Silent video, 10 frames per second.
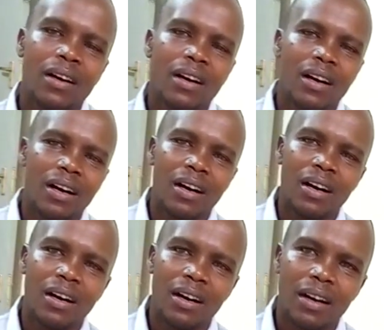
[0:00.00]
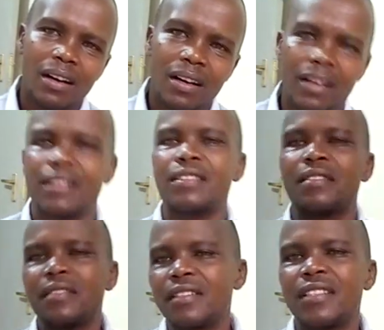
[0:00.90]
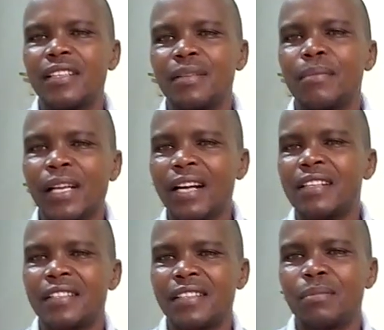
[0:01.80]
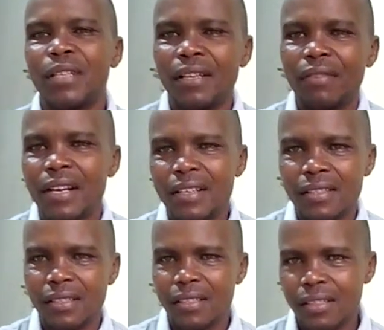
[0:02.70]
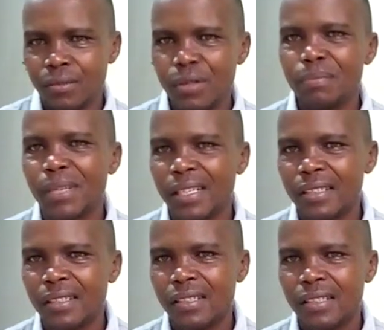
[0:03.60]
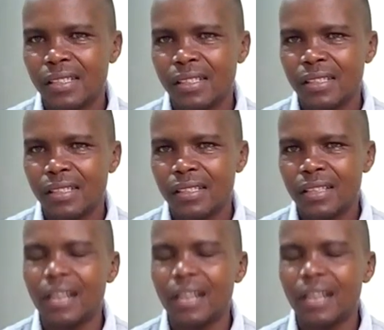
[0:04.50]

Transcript: It is not boiled in water, but it is fried in that, you know, oil and, uh, you know,